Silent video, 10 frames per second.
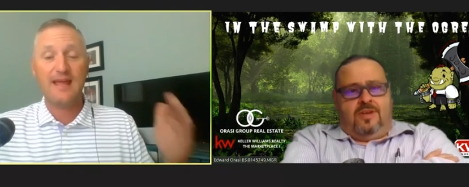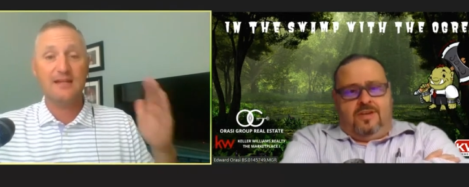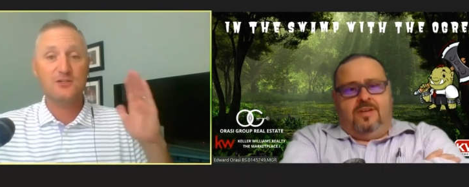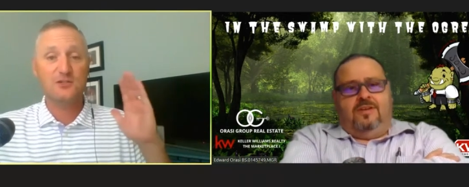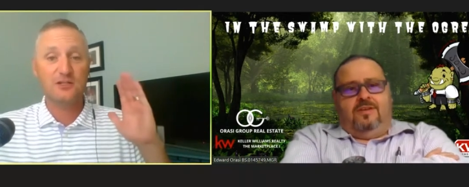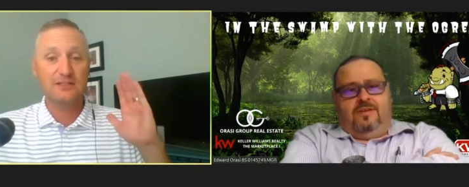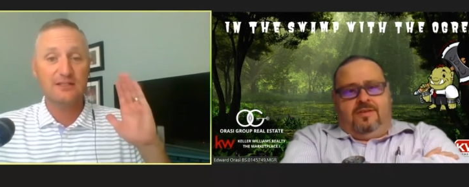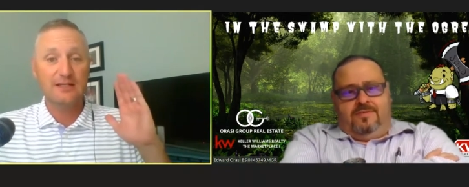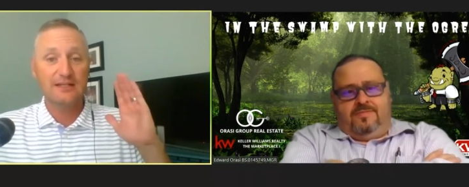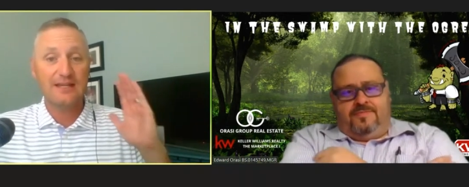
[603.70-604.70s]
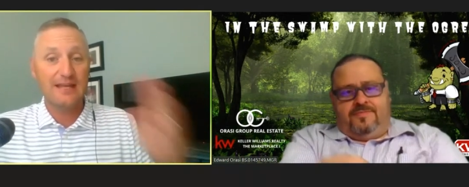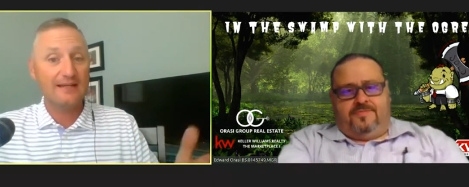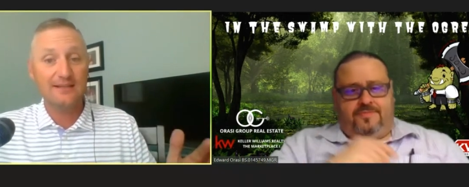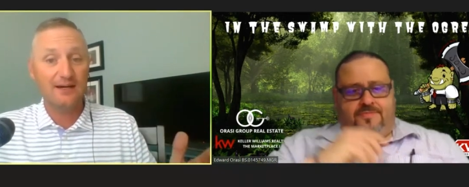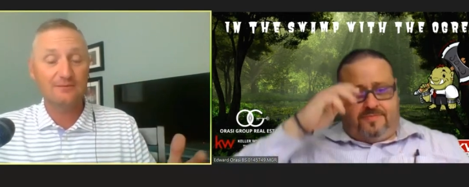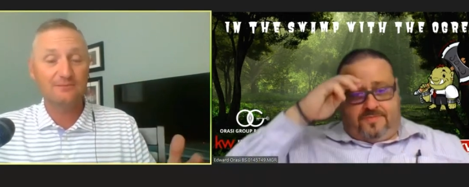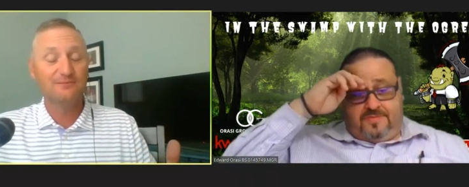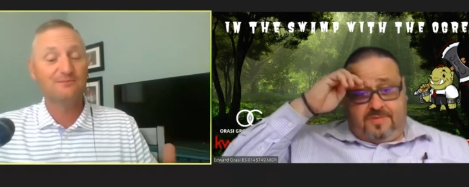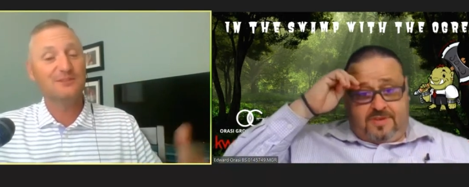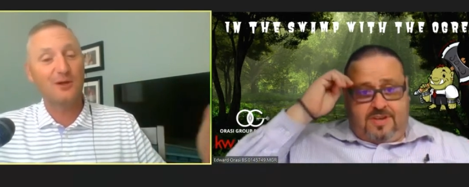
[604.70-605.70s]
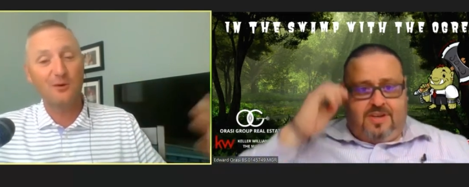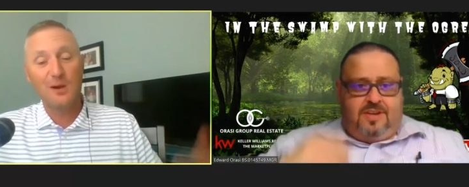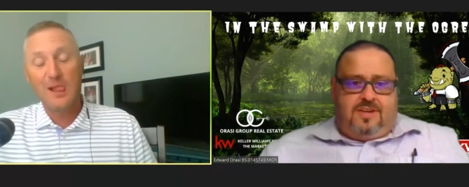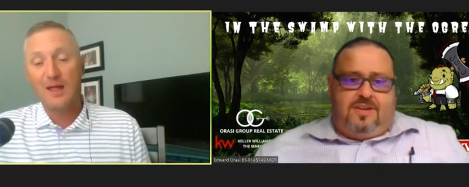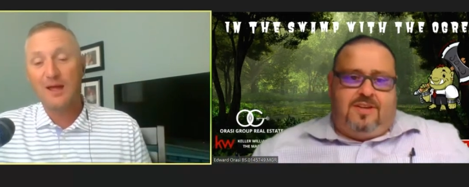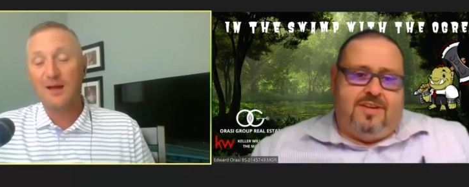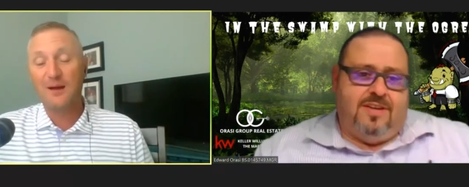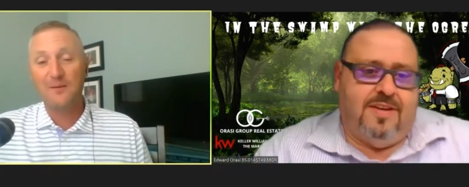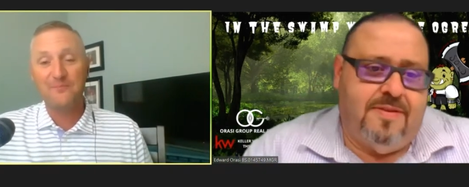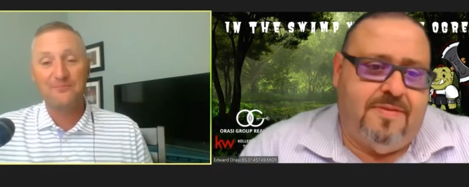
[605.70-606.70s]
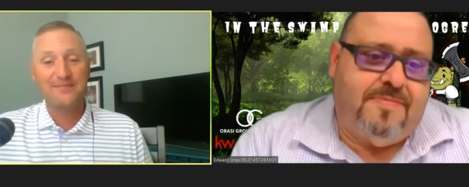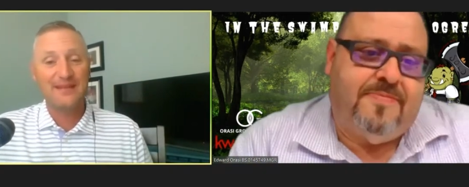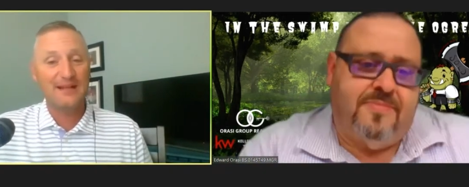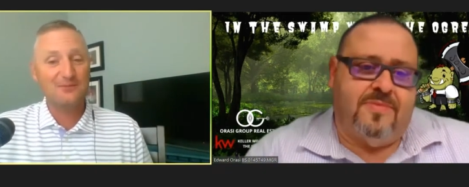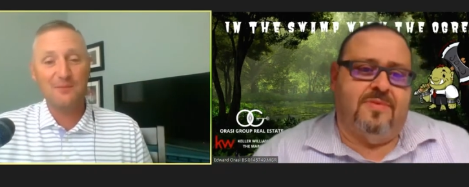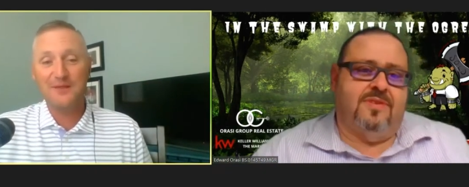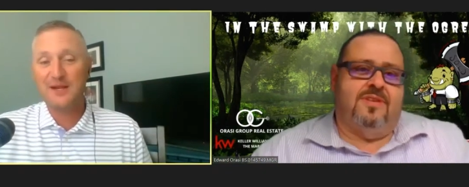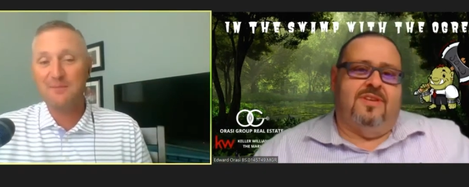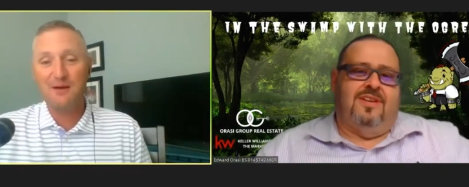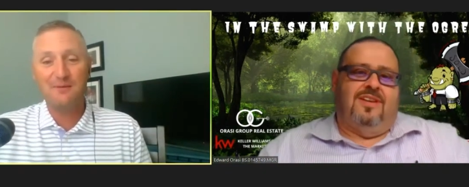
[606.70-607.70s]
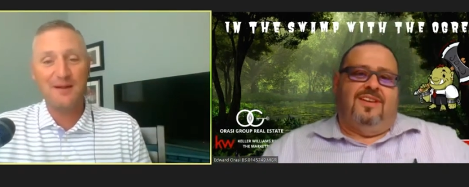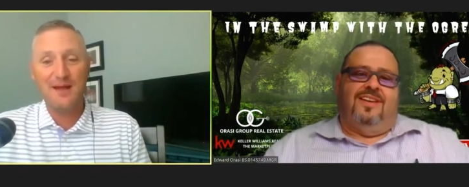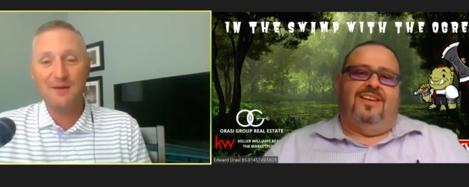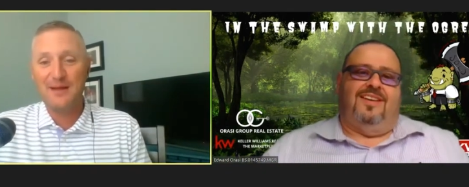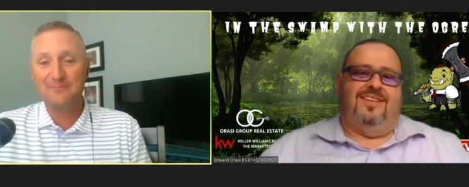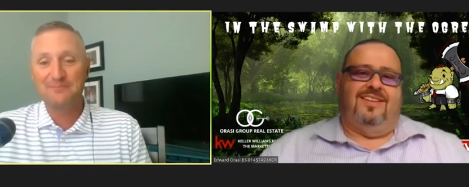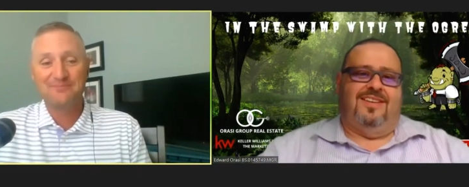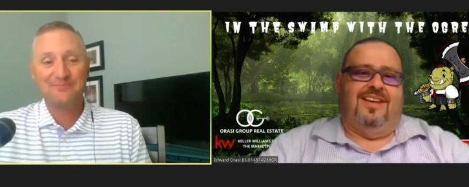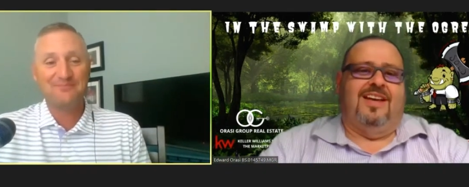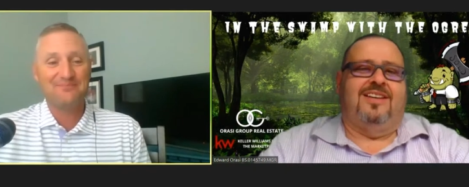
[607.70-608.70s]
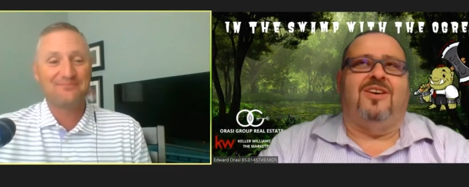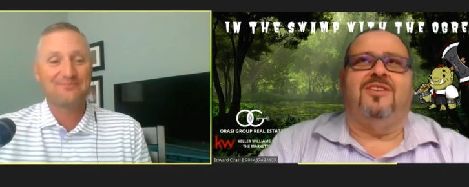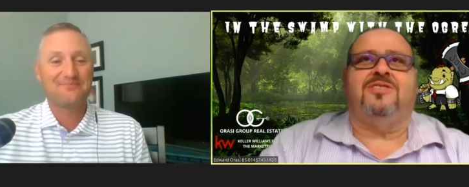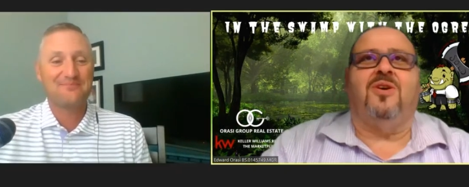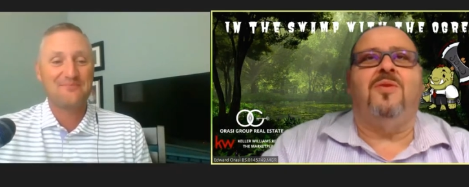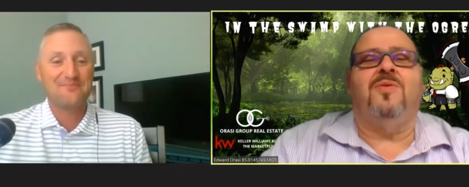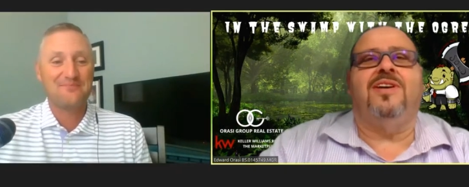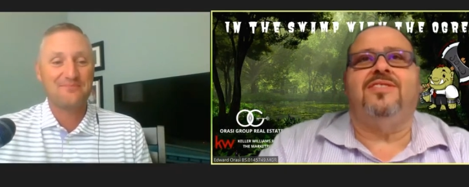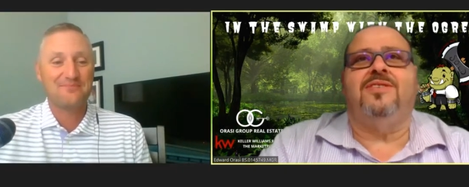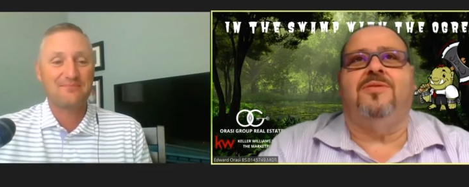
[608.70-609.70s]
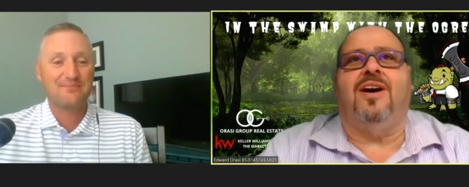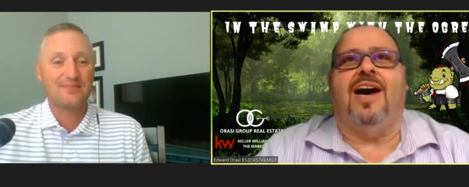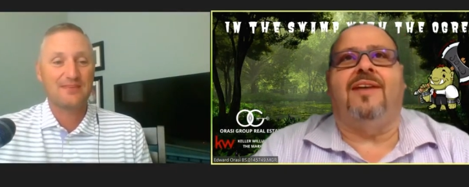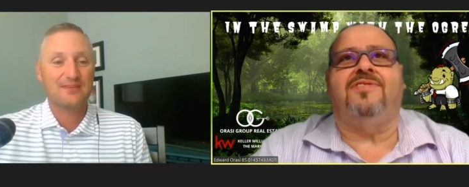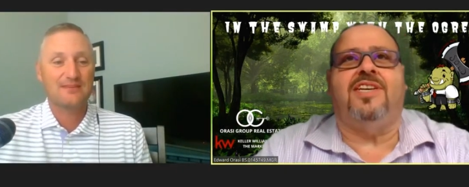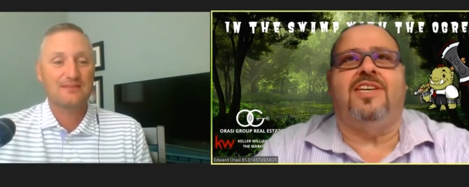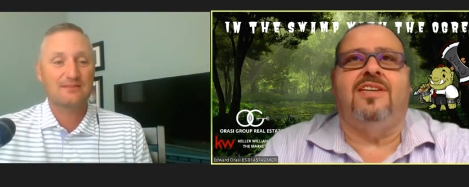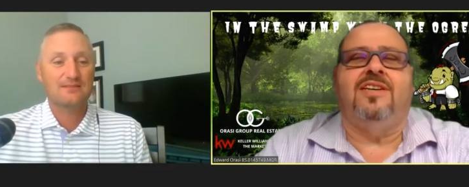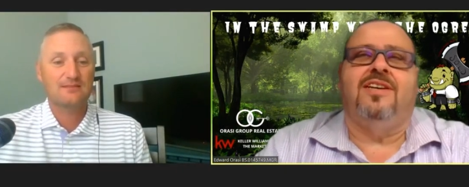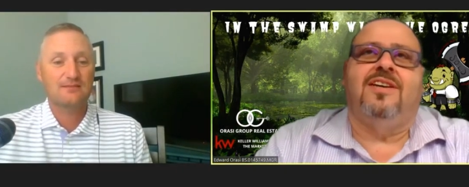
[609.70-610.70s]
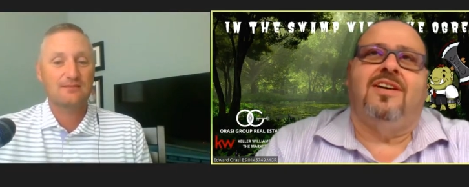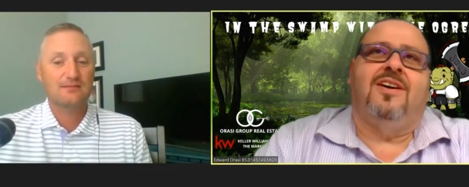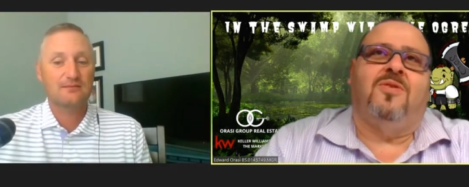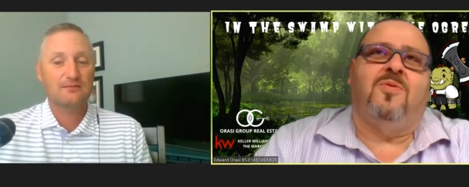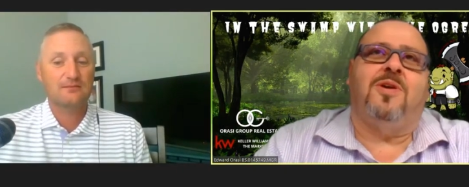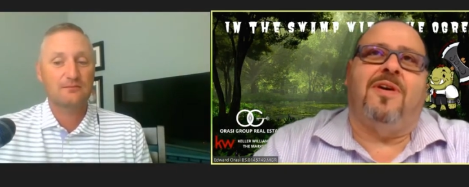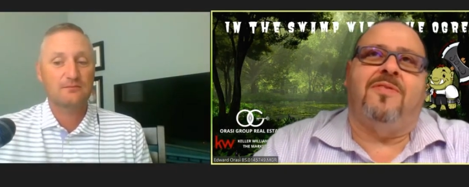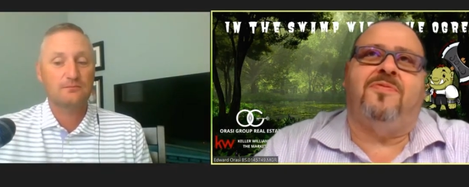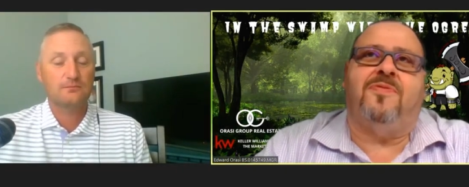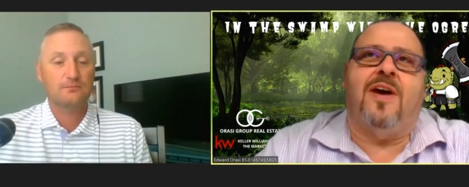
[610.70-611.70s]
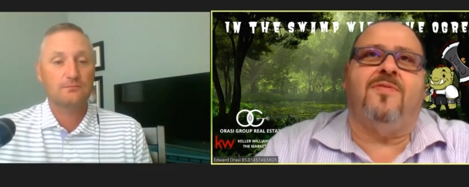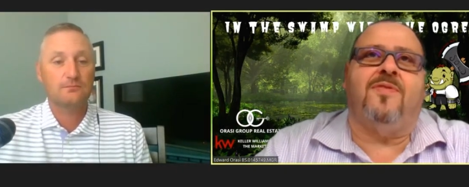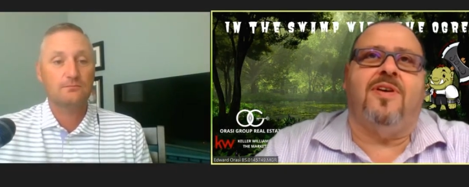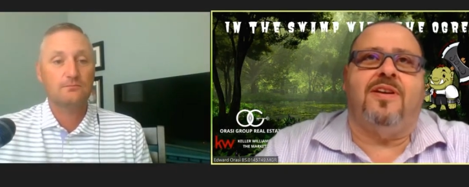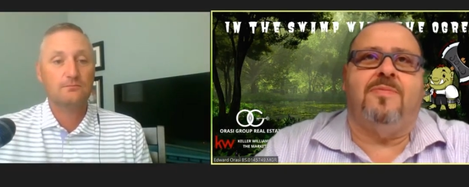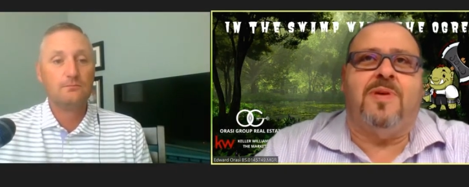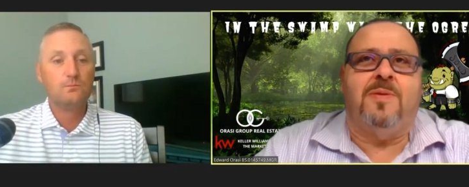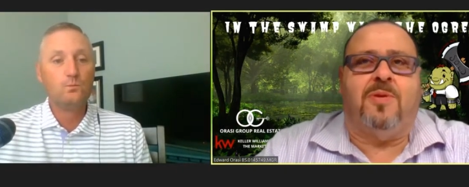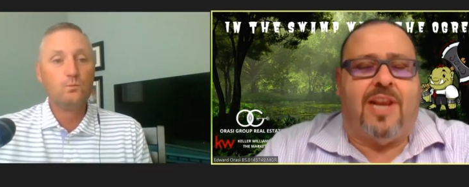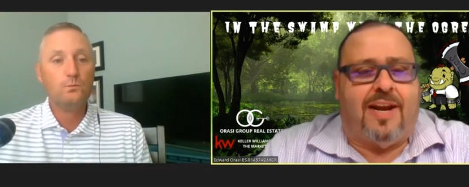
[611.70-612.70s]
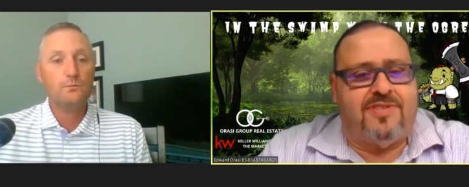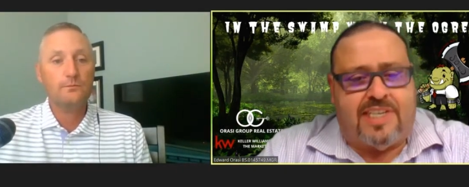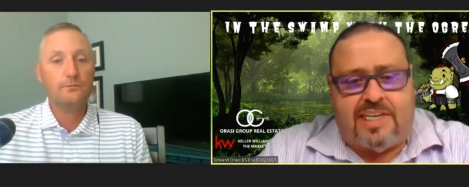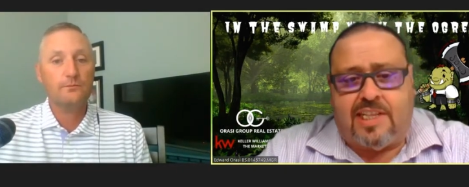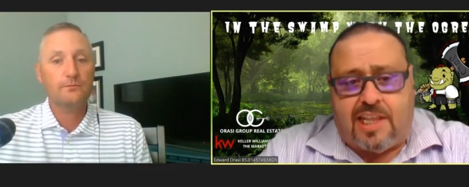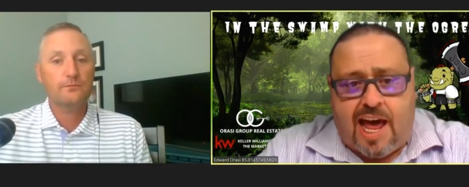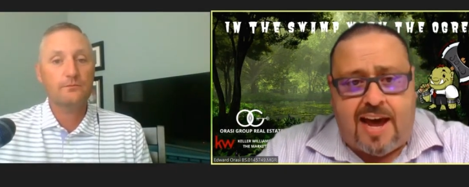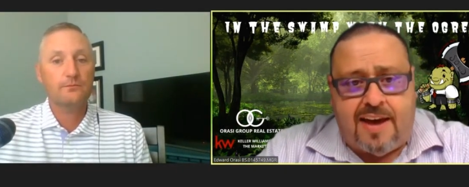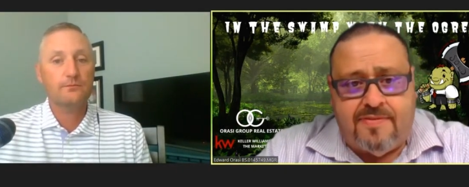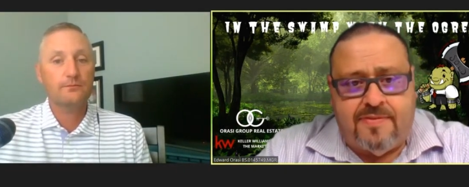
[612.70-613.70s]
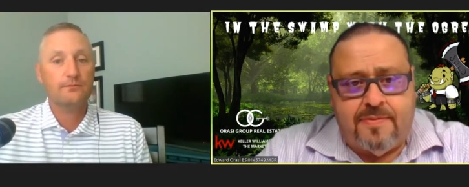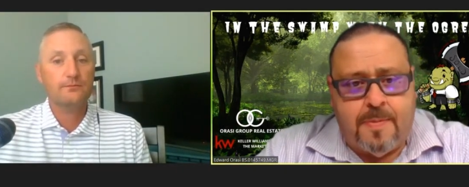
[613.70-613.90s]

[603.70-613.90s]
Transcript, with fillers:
Speaker 1: and just get it done. So um, that's what I'm thinking about right now, man.
Speaker 2: So, so I went to. Uh, I've seen one of my favorite people that I've seen live